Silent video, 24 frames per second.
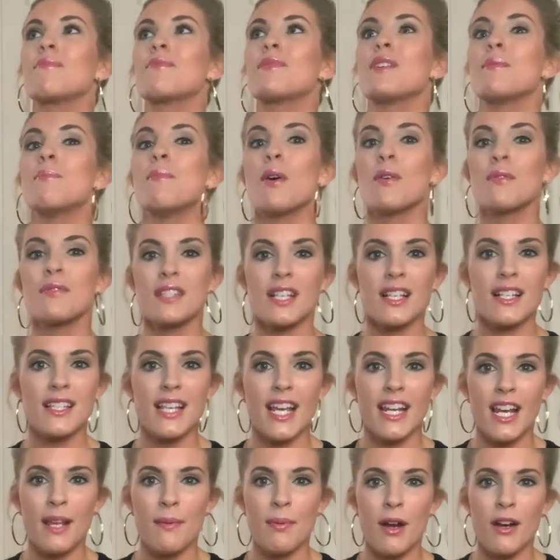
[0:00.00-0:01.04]
The most
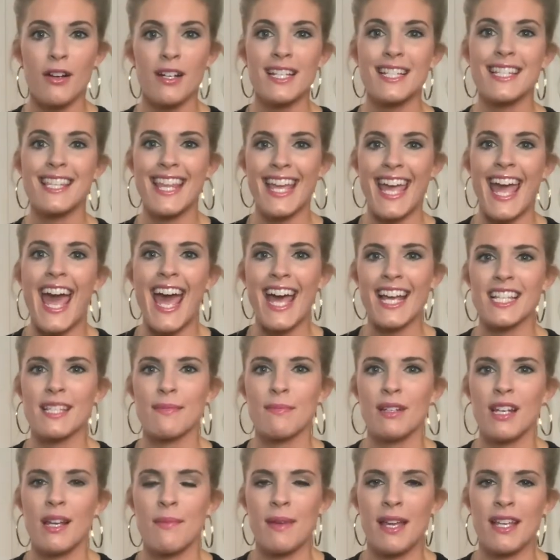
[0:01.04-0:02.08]
exciting part is they asked
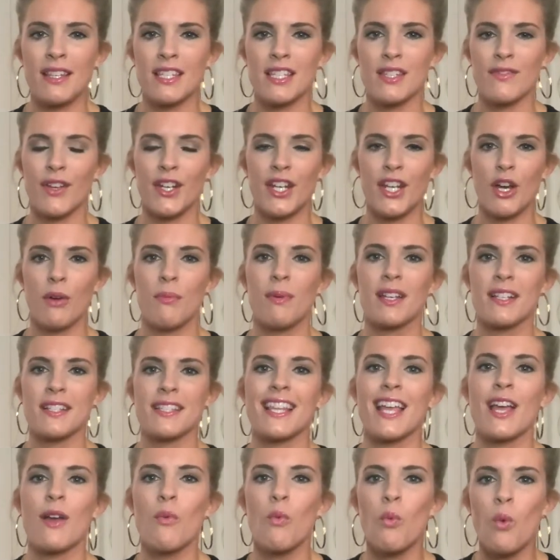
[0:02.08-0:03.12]
me to make this video because
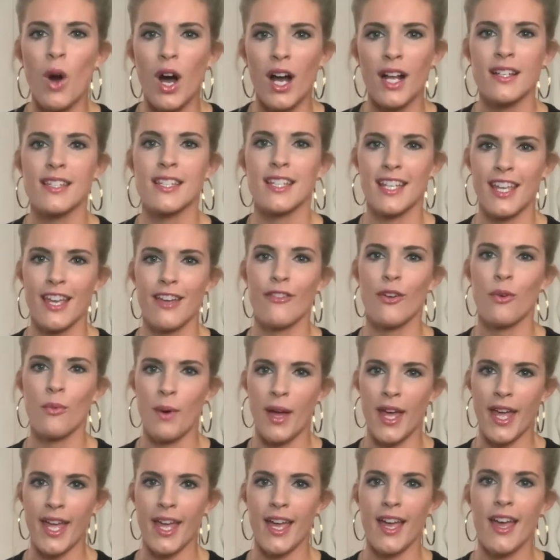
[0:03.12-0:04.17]
they want to give
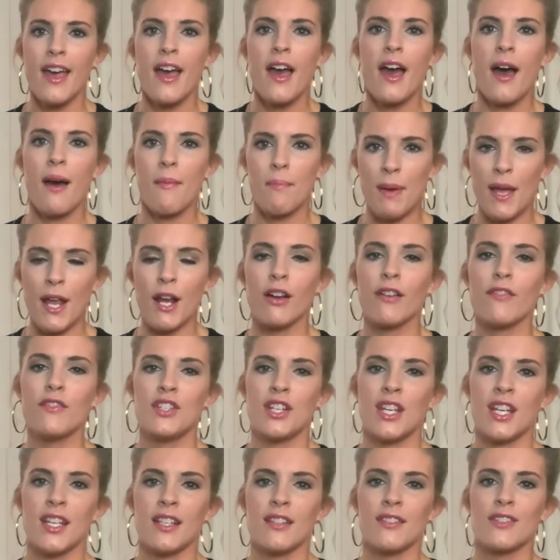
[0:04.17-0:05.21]
away a pair of
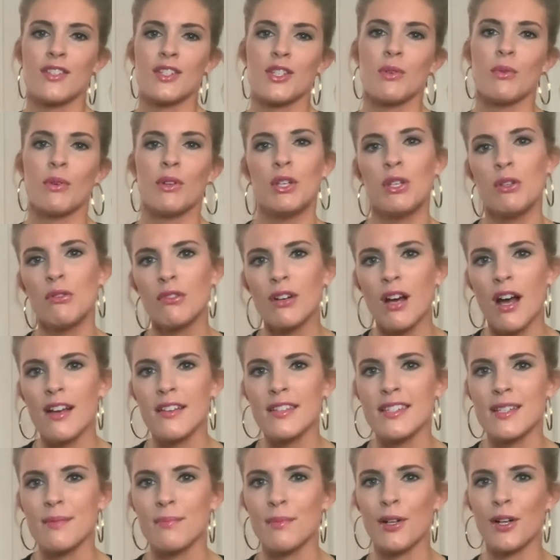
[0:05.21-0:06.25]
jeans to a new
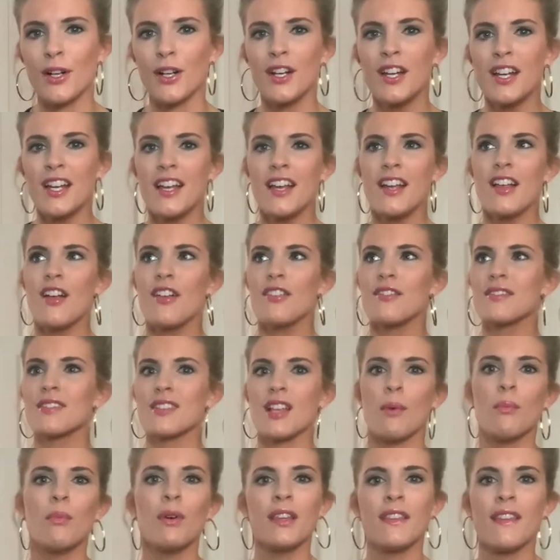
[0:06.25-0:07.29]
customer,
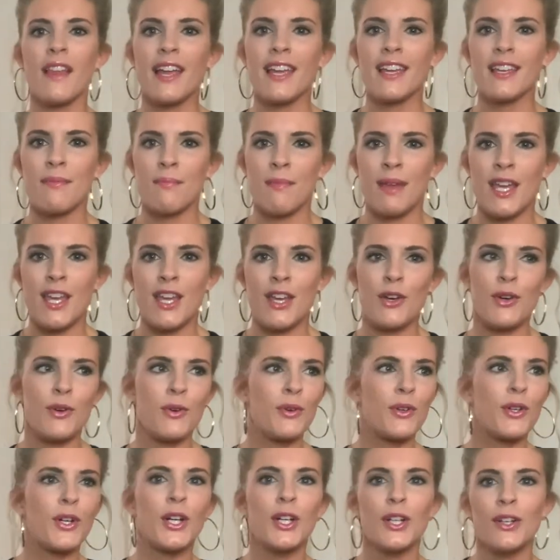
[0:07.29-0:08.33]
someone like me
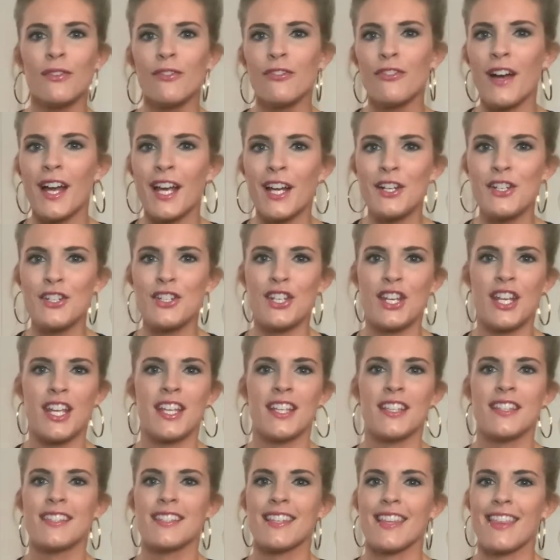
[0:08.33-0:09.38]
who couldn't find
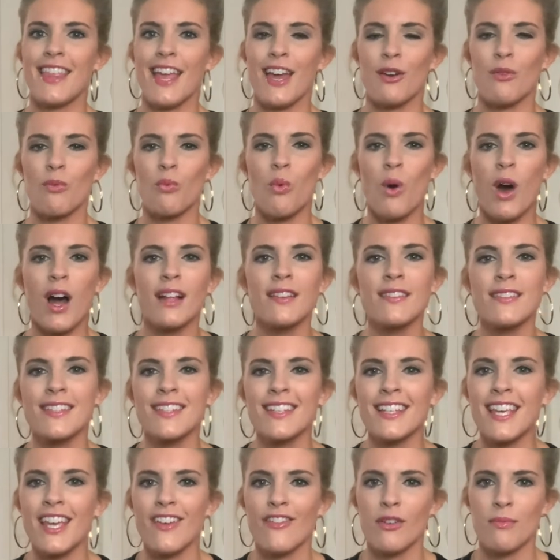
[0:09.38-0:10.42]
jeans that wants
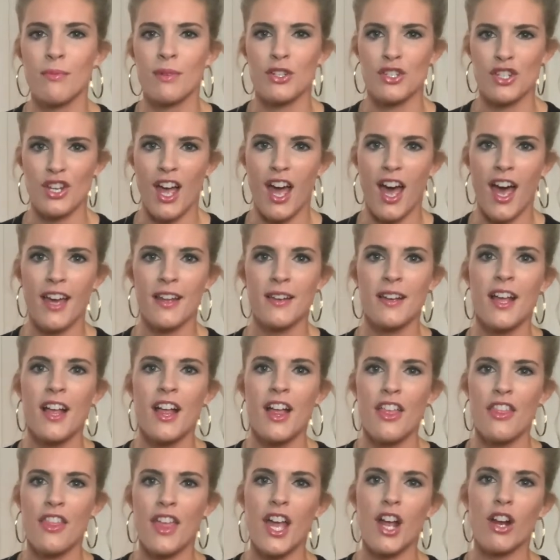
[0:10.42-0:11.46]
to give them a shot.
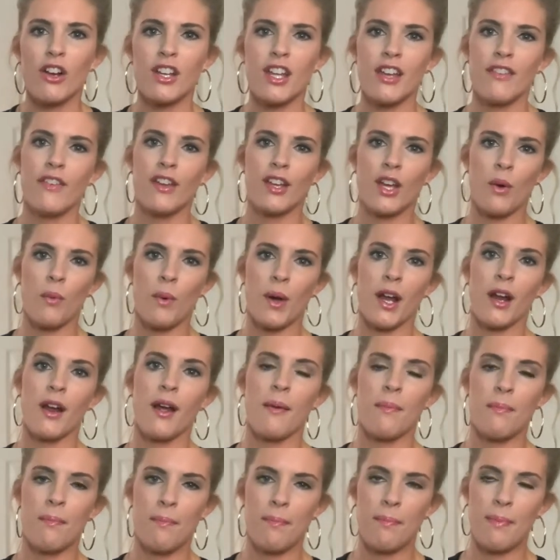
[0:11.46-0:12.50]
They are giving away
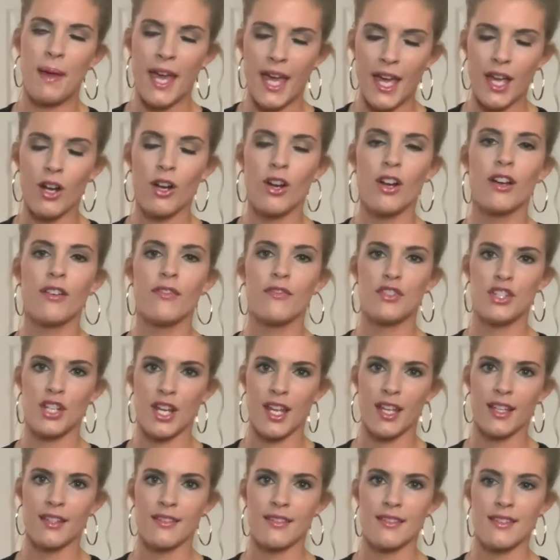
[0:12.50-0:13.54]
a pair of
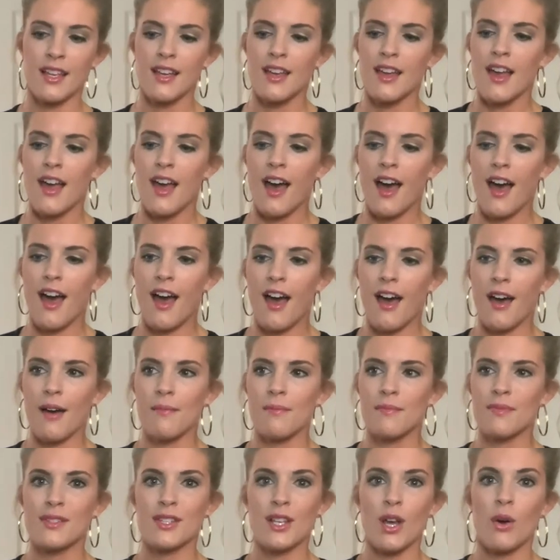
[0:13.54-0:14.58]
jeans.
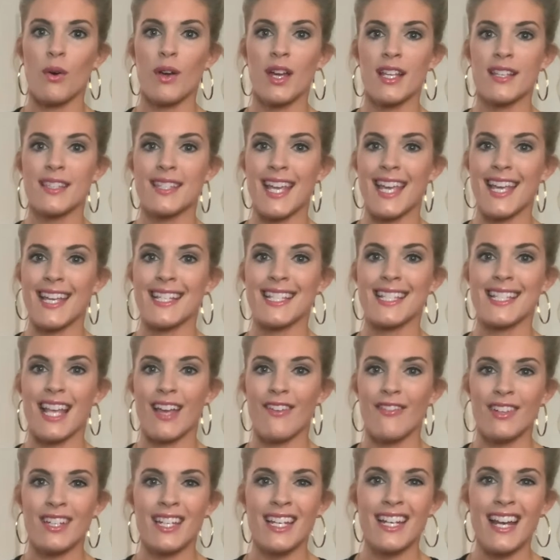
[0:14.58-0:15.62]
Um, so it's a
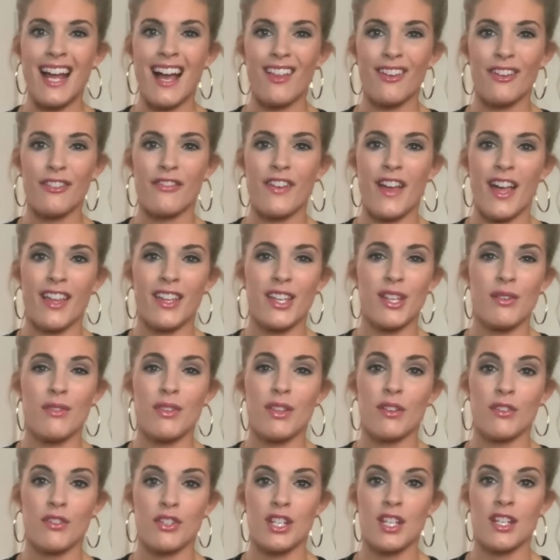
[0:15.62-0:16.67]
$70 value.
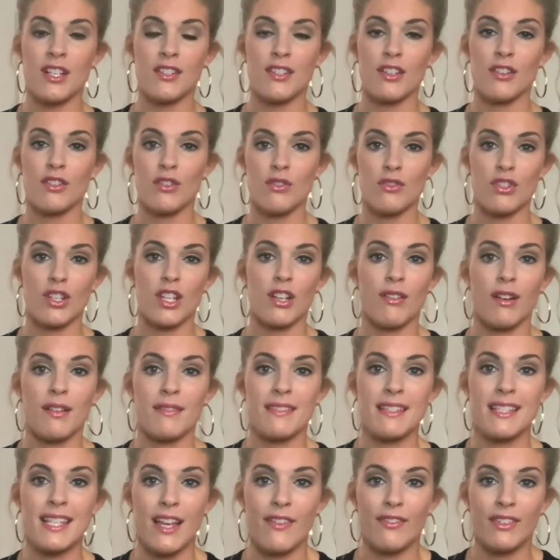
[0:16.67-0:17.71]
Their jeans are usually
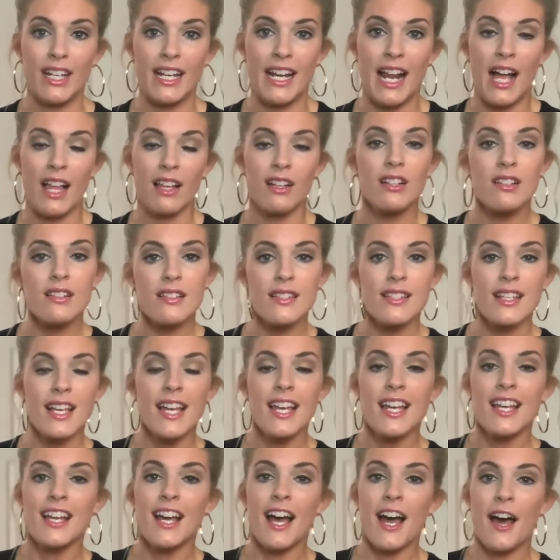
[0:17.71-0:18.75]
around $70.
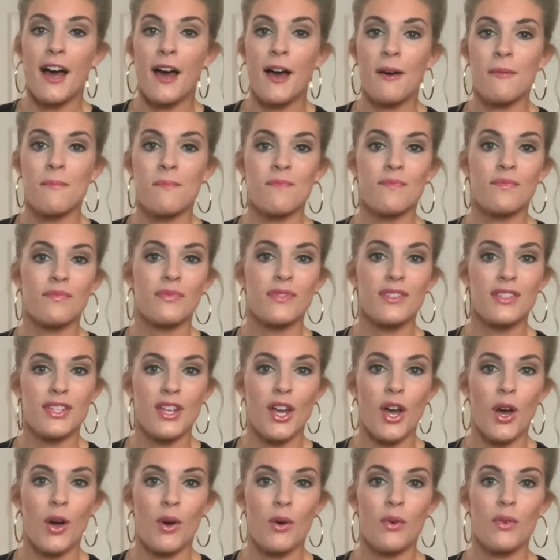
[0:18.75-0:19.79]
Um,
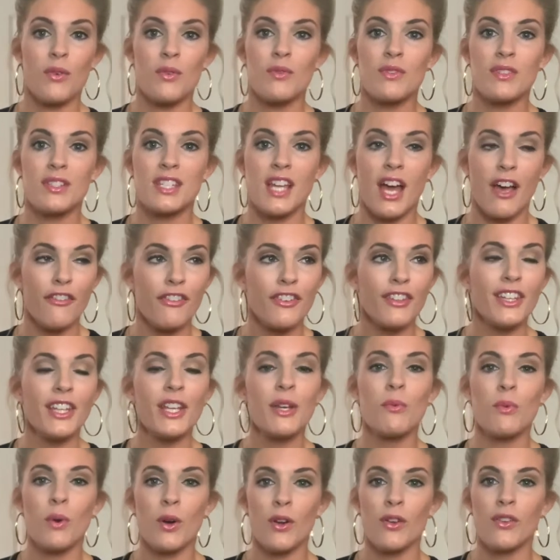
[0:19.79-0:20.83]
so
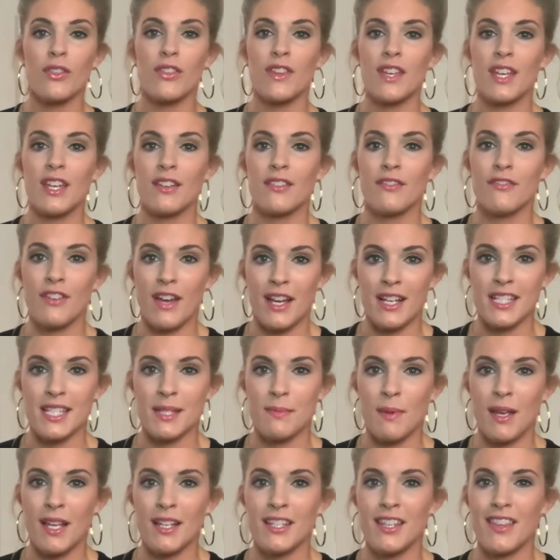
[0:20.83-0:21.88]
definitely worth the
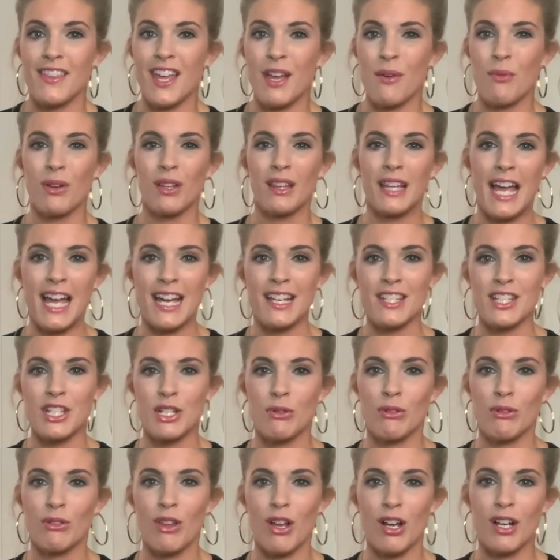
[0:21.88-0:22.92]
investment. They will last
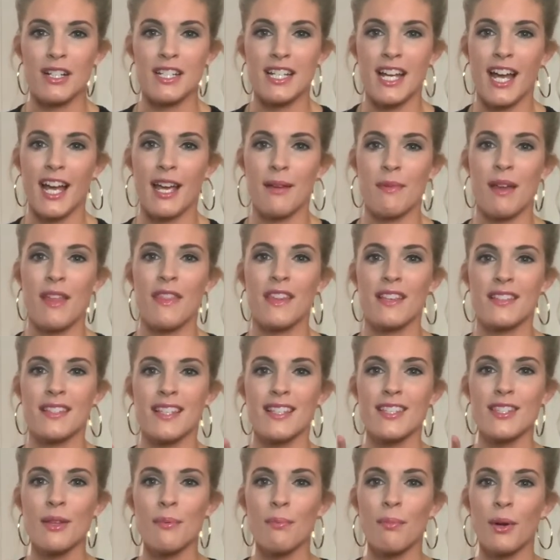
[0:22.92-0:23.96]
you a long time. And this
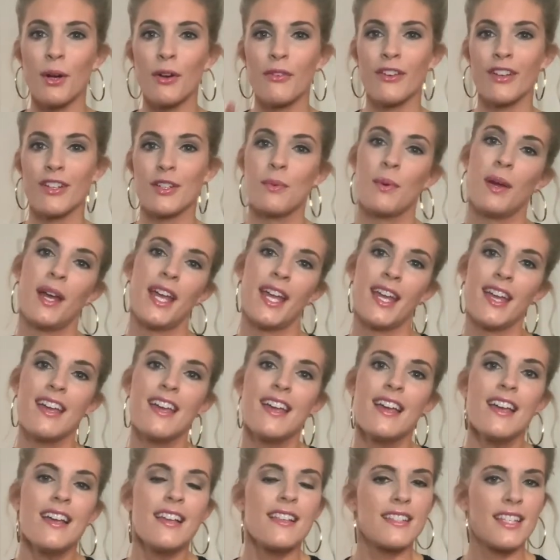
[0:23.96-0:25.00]
is the perfect way
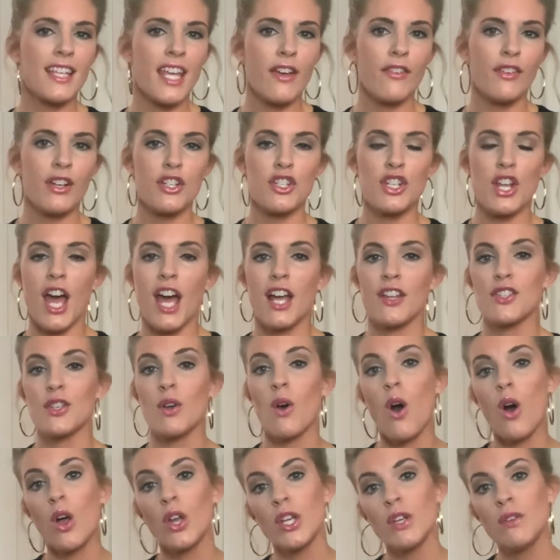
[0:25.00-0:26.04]
to give it a shot. So
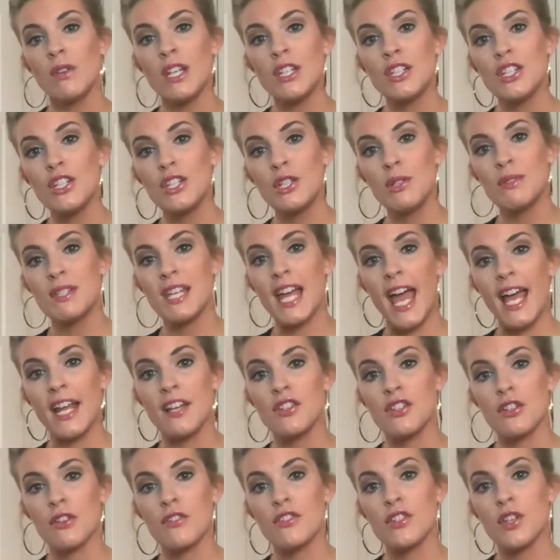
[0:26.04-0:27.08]
all you need to do to
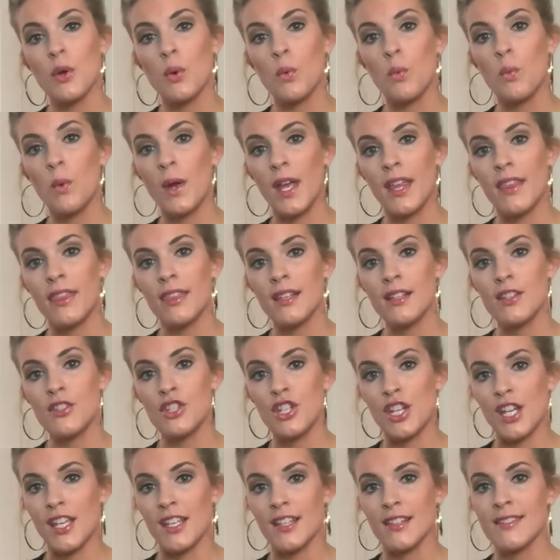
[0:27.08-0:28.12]
enter to win the
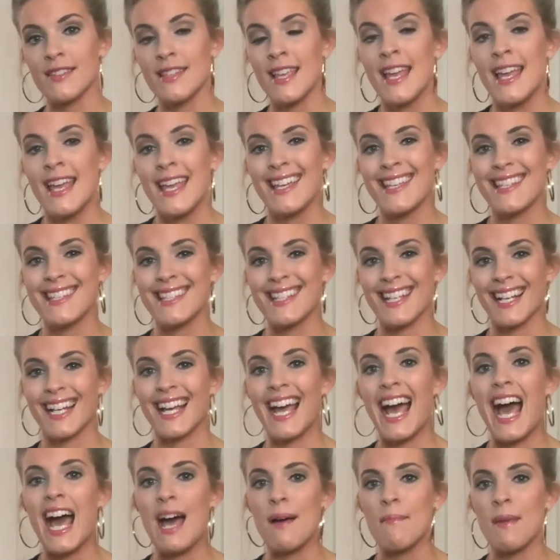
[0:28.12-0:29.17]
jeans is to
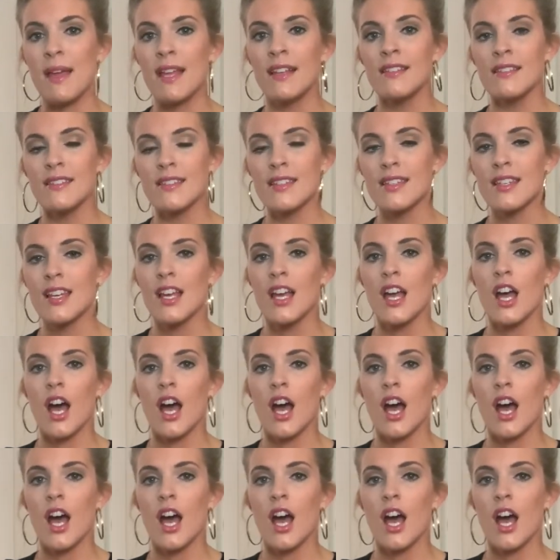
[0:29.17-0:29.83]
comment